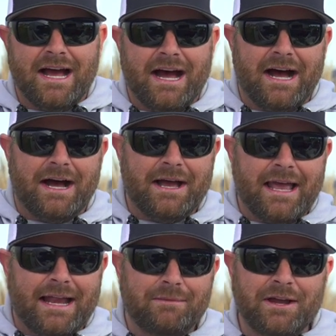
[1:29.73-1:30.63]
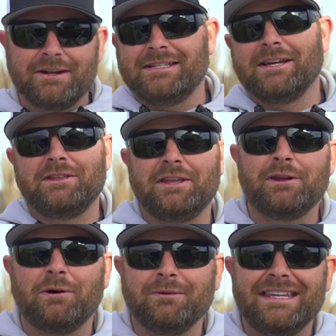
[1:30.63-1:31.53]
Uh, and I'm here to tell you that you
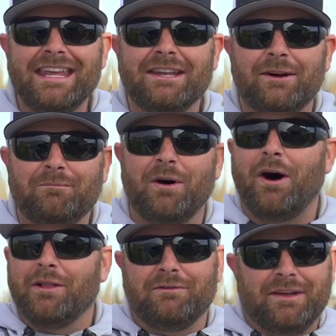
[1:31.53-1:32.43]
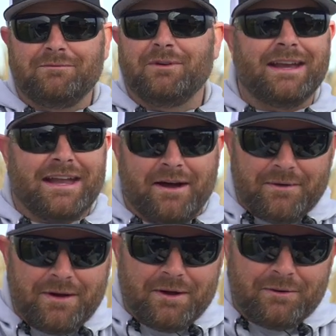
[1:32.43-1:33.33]
don't need all of it right now,
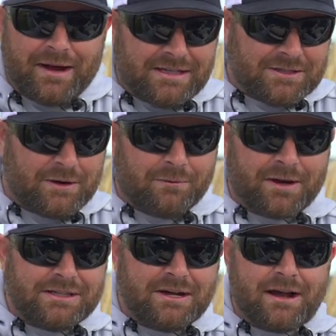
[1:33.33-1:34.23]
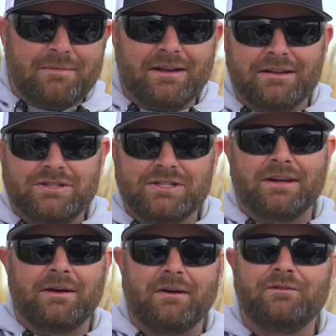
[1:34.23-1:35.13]
right? So we're gonna talk about just
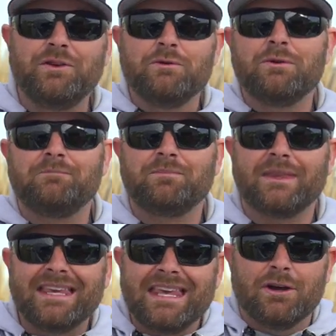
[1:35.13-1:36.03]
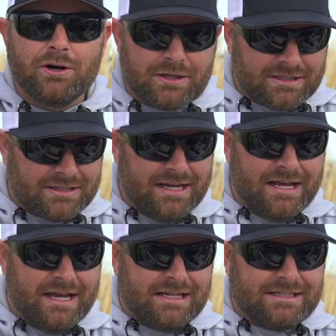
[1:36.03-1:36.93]
a, a few key hooks,
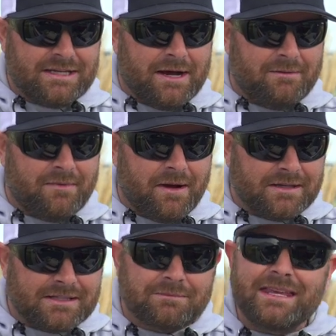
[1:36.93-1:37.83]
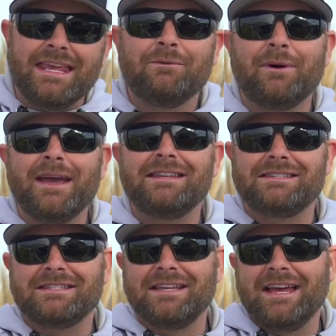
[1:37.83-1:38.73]
some, uh, some key
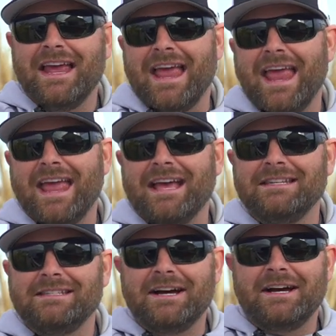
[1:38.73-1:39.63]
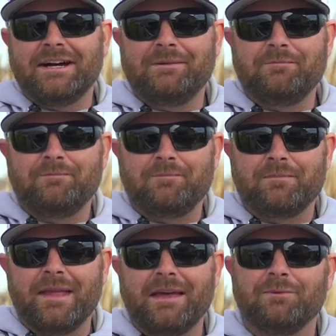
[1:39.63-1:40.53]
weights, and, uh,
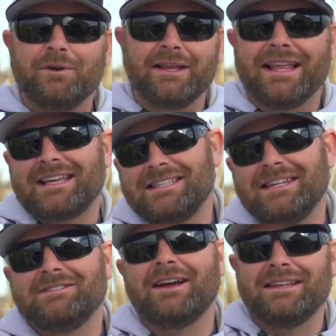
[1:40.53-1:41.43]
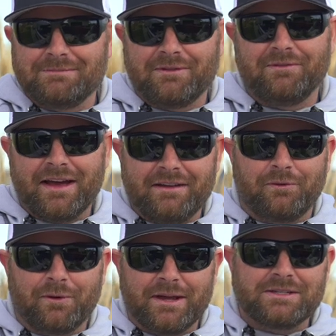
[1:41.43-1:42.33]
and really, like I said, try and simplify it for you.